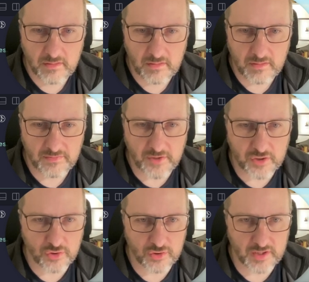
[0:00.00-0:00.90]
they're
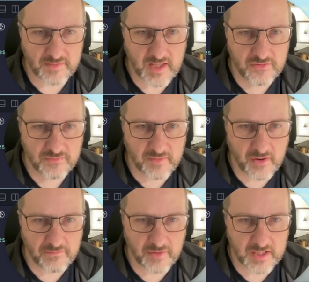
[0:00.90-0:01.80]
calling this
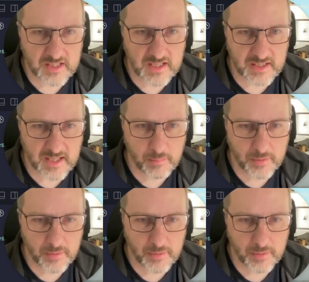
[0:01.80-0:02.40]
verify GitLab,